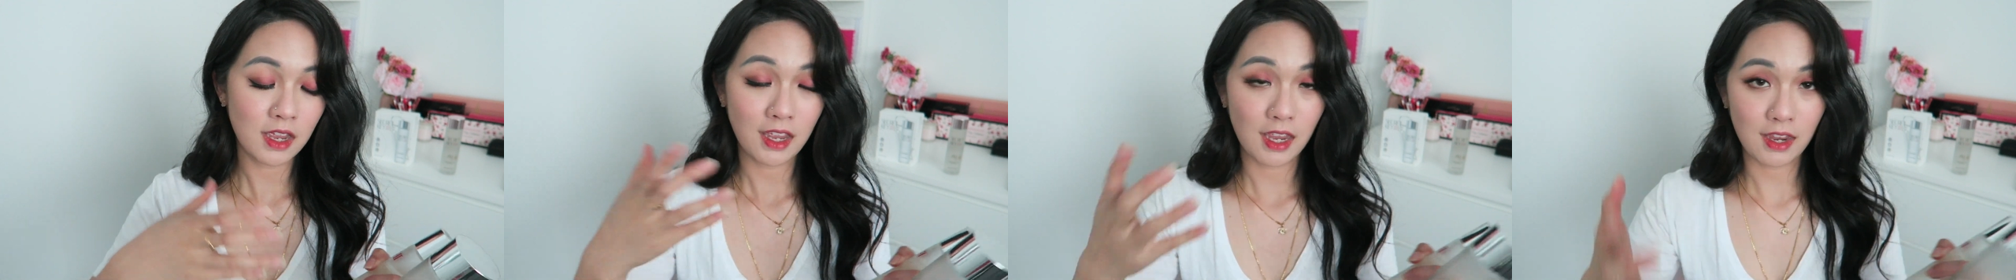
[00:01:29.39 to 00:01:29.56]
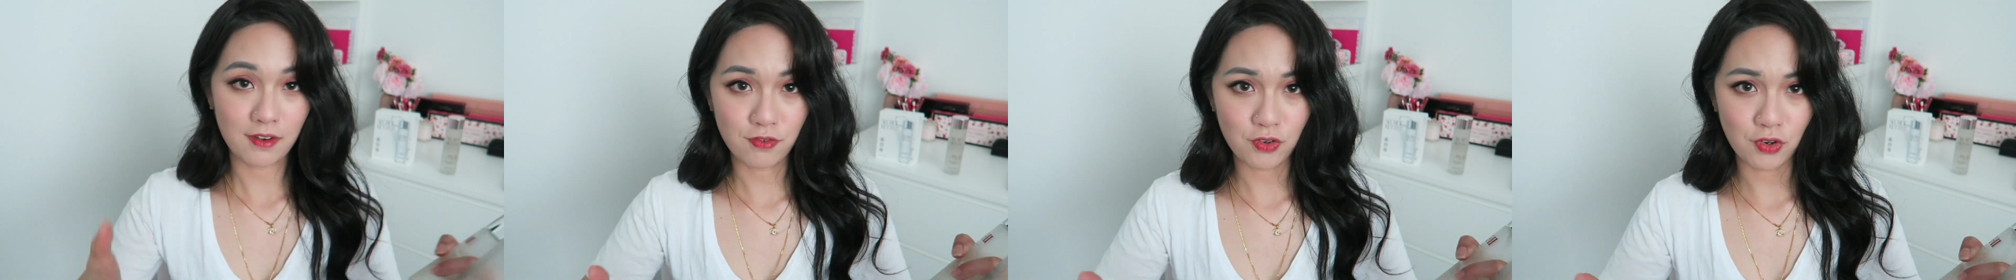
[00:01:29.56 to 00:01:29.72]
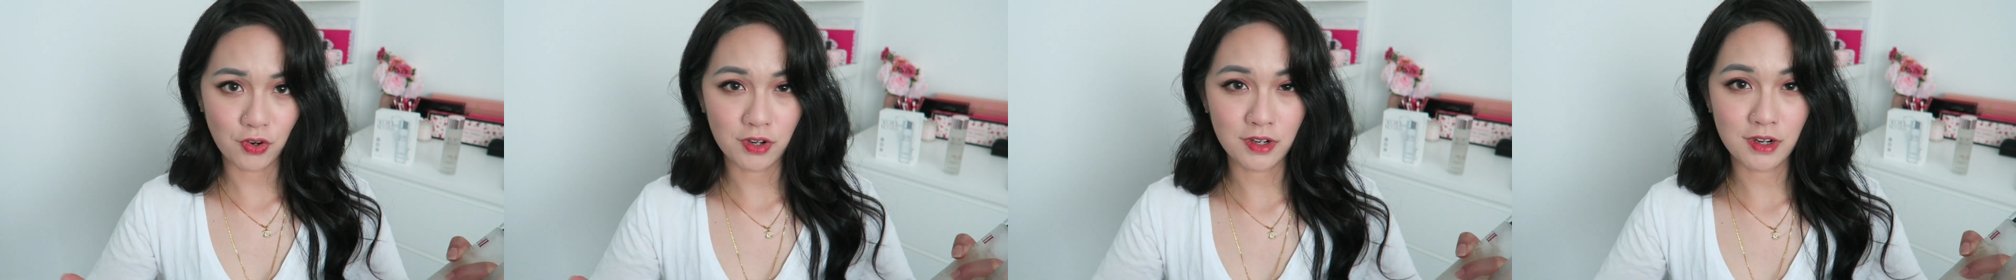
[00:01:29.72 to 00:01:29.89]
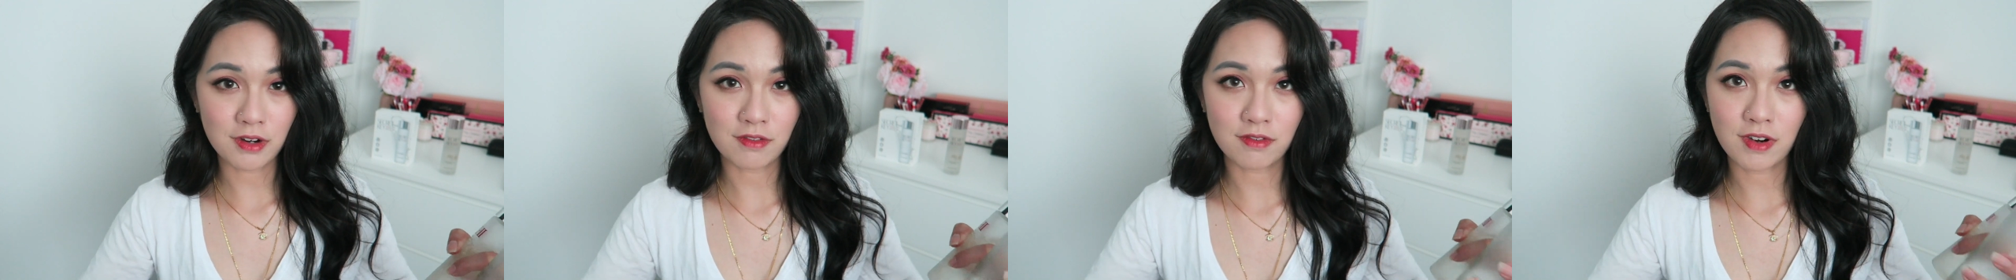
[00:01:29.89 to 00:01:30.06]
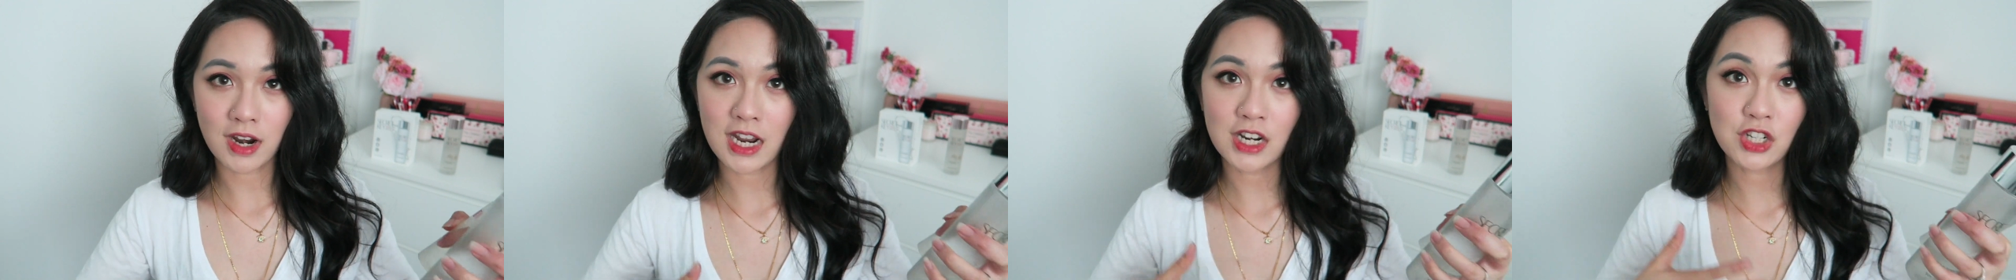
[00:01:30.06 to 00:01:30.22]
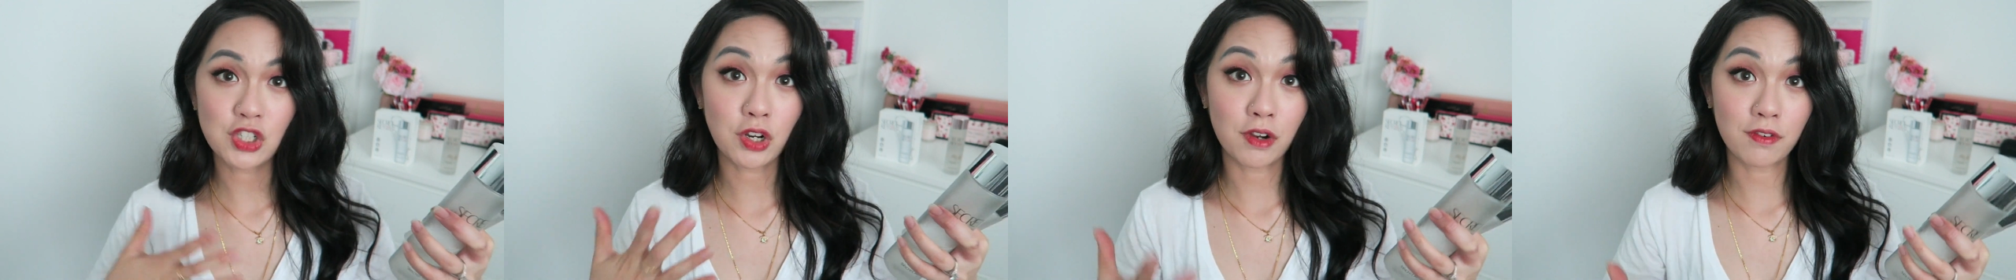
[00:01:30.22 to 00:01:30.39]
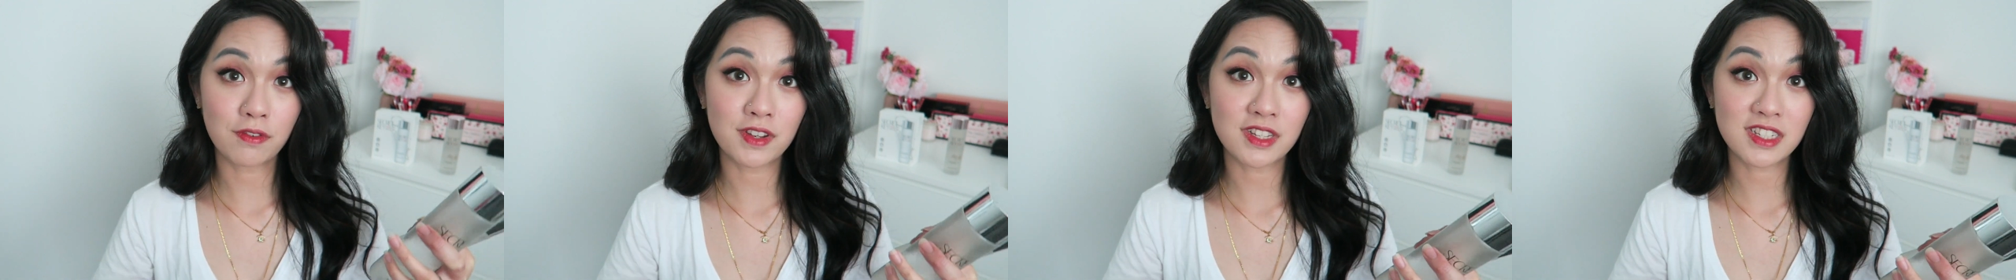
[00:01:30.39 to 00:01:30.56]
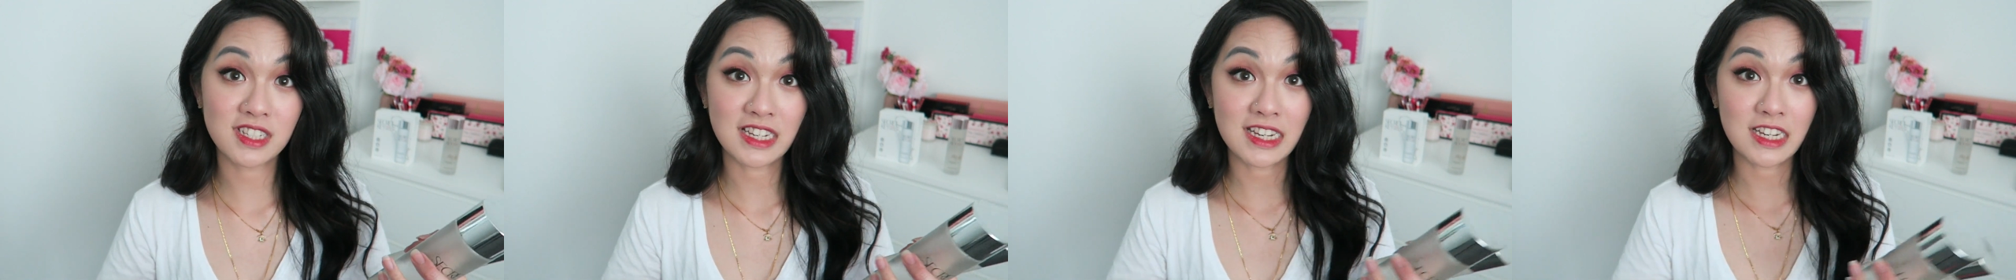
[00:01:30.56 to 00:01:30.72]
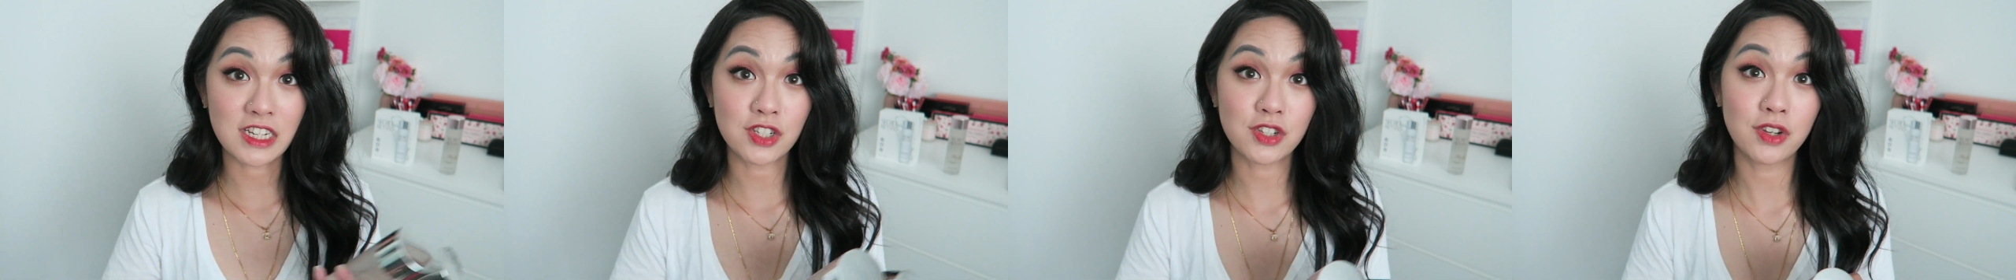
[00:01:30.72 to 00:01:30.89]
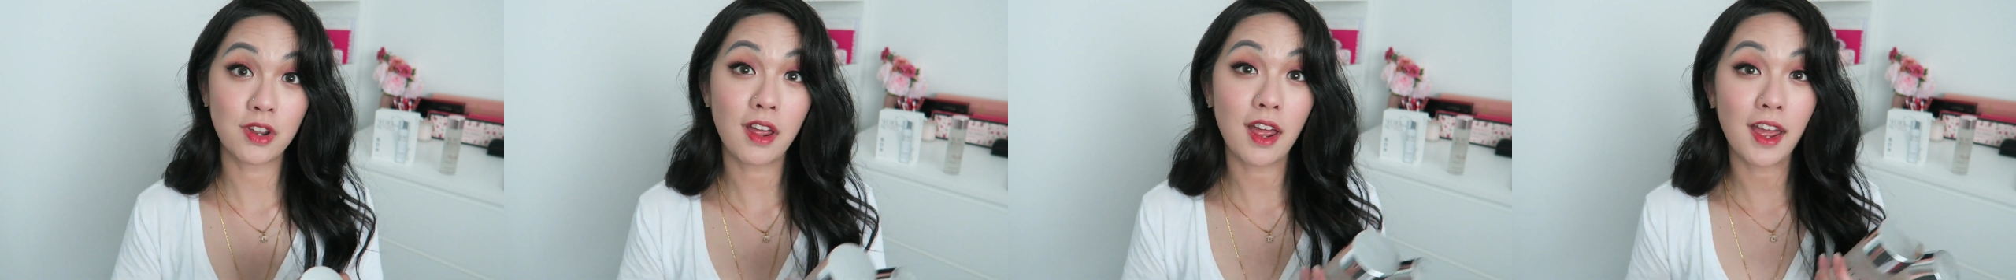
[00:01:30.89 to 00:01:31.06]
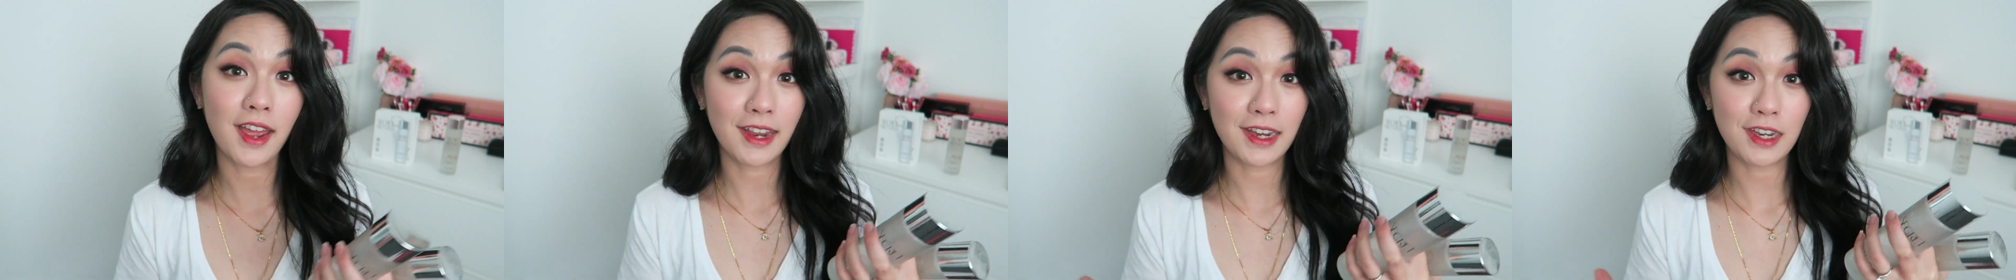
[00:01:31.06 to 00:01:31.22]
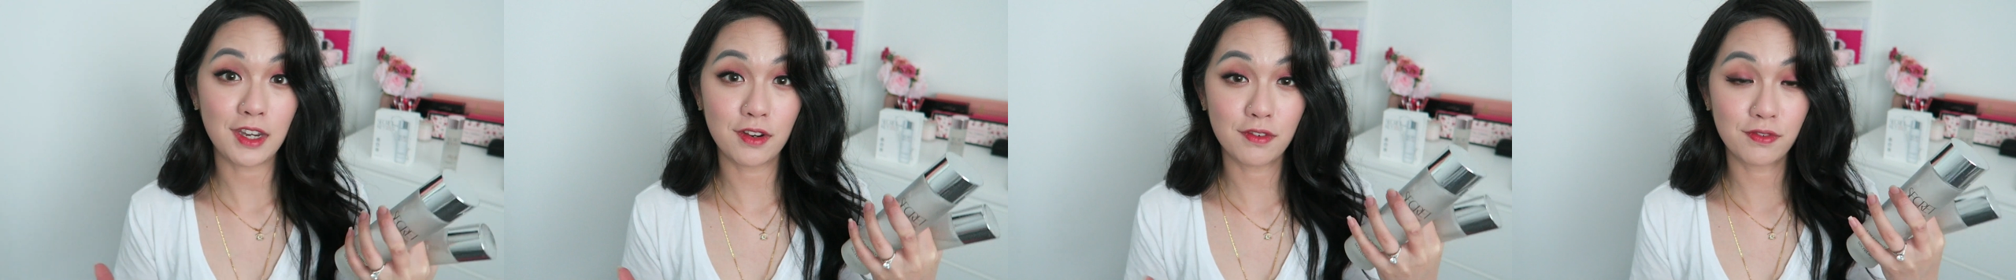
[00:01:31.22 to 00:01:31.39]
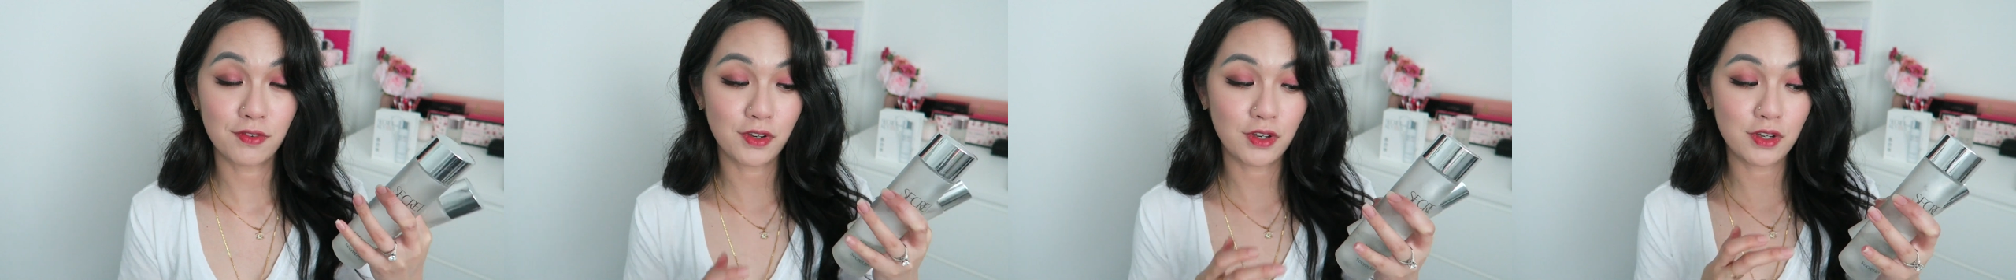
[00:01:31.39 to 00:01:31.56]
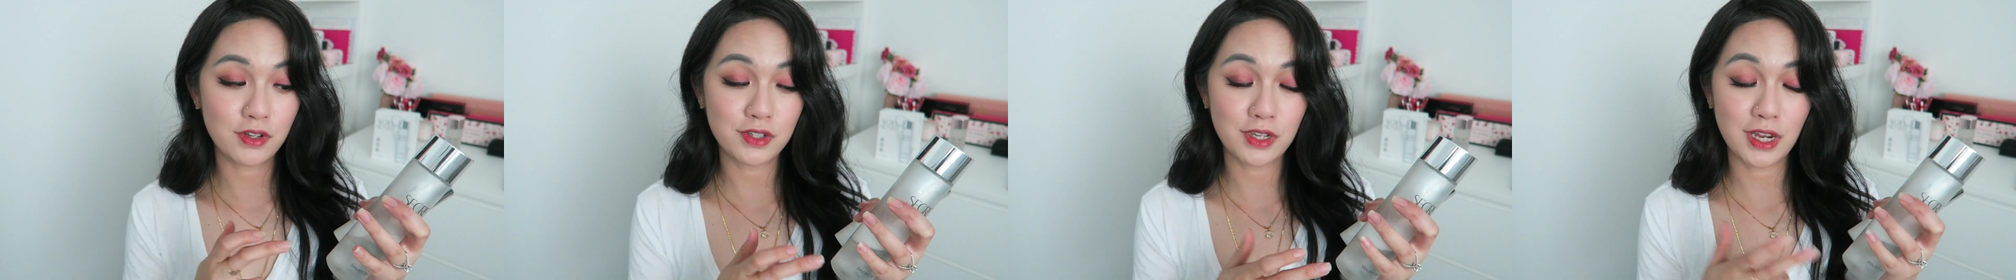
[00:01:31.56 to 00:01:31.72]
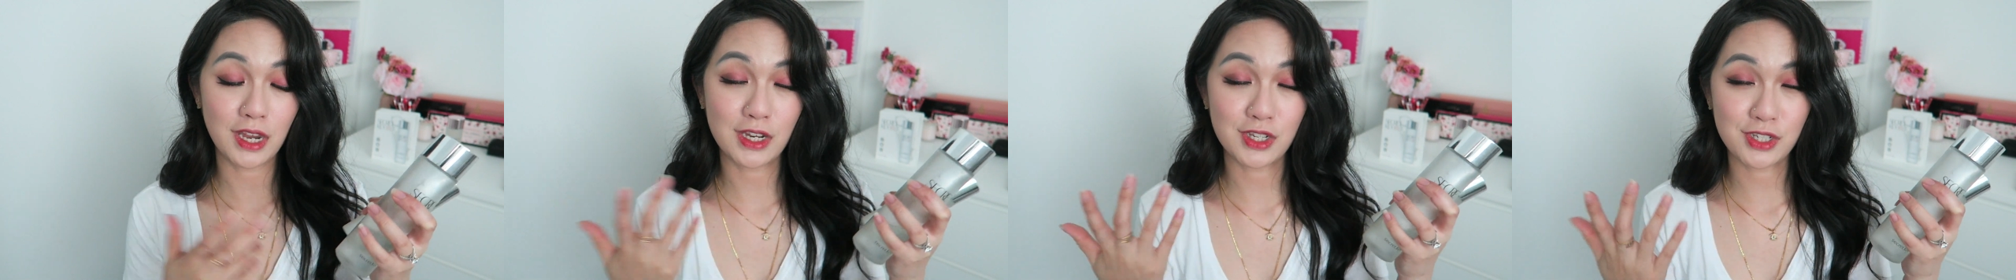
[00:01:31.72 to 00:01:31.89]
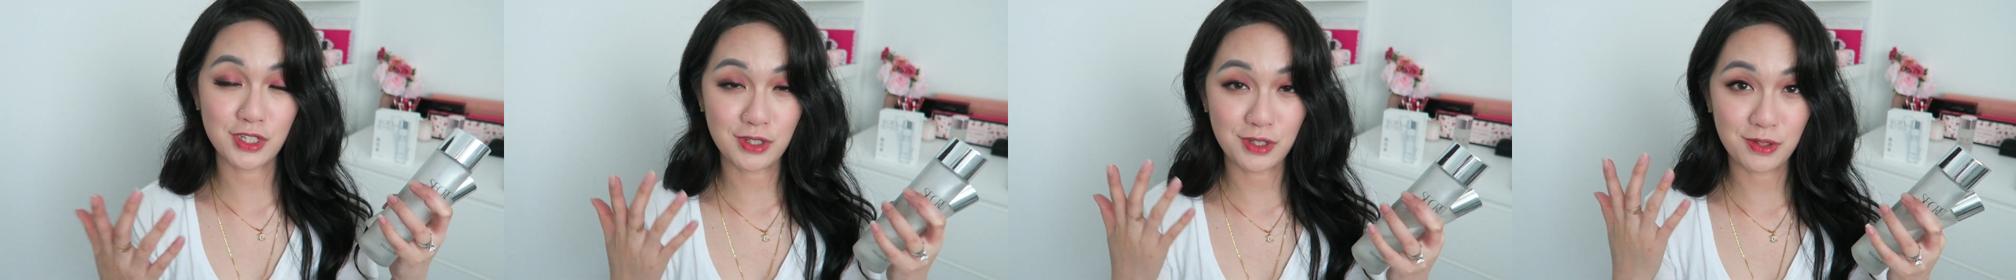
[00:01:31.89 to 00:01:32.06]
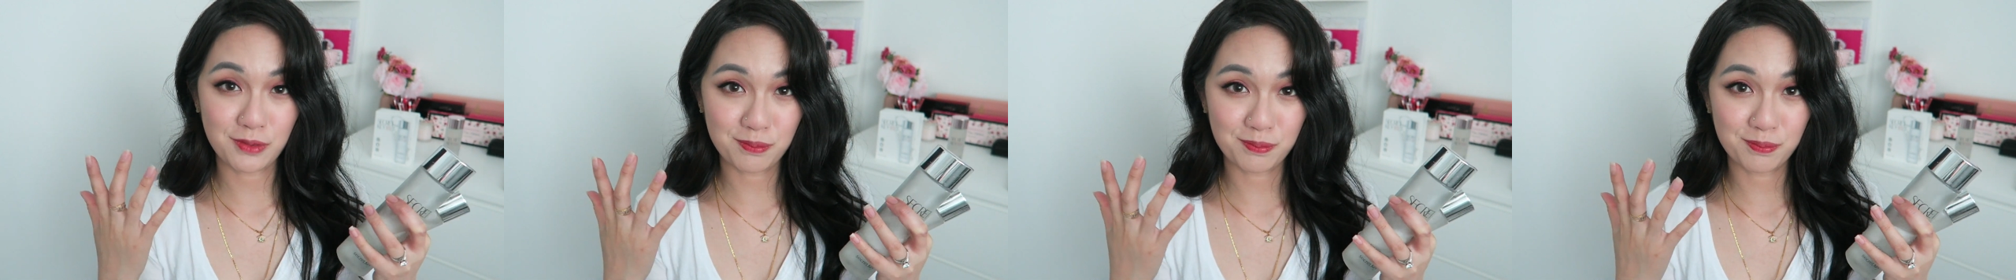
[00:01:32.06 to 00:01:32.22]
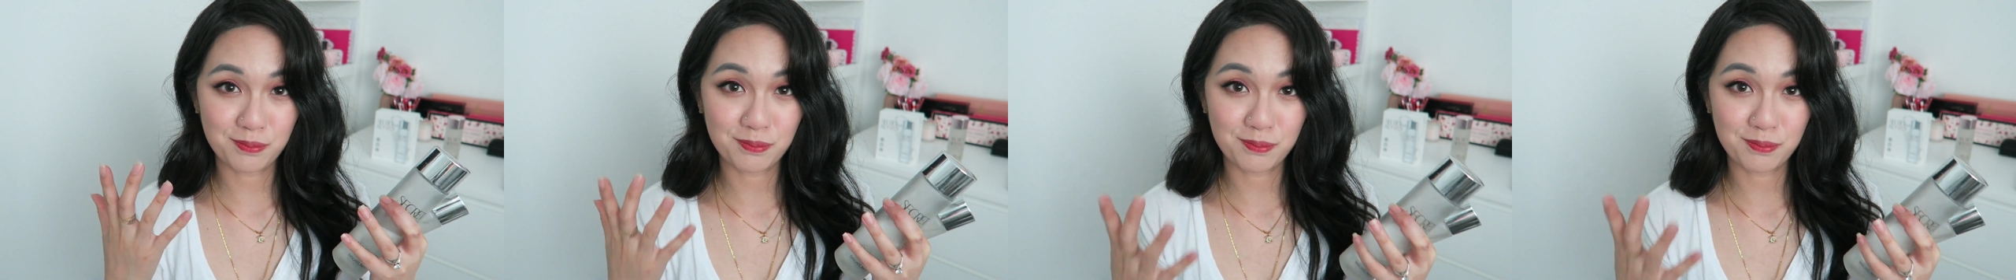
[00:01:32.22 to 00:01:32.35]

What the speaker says: If you're in a rush, obviously it's not ideal for you to actually